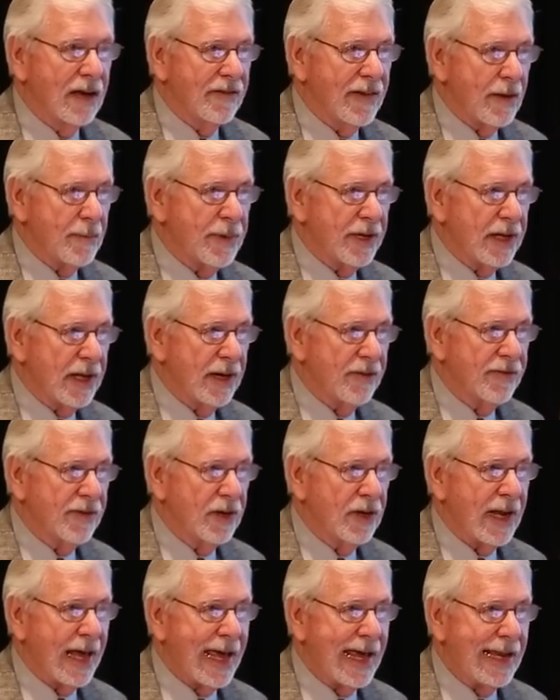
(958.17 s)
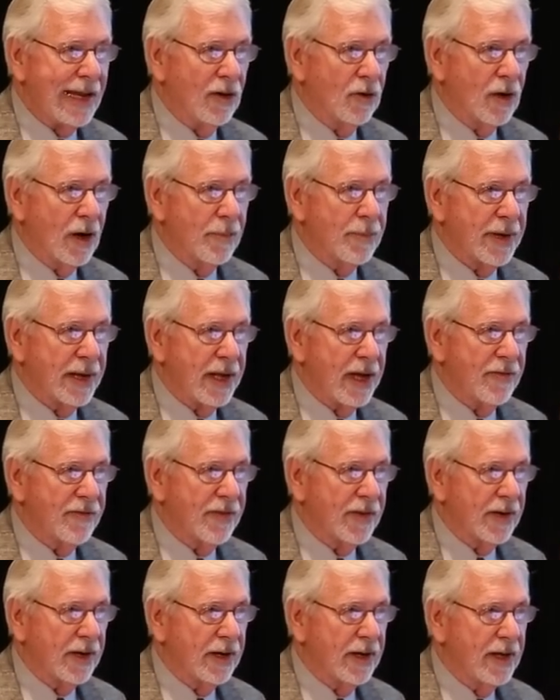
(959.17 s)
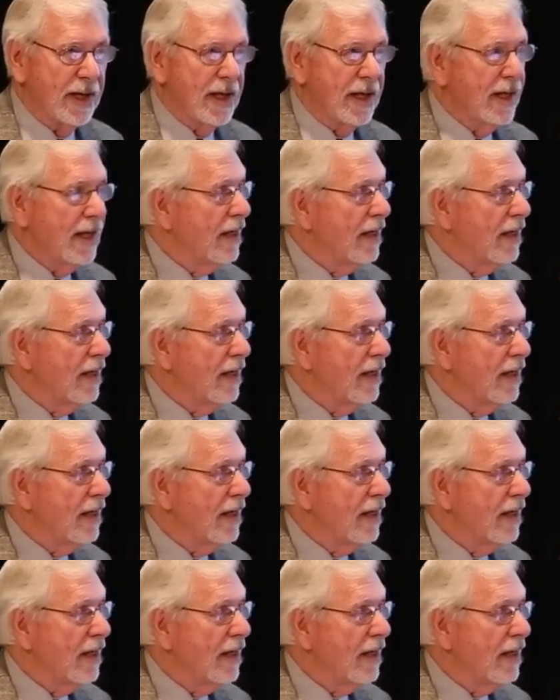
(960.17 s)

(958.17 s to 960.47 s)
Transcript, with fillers: of epinephrine and norepinephrine,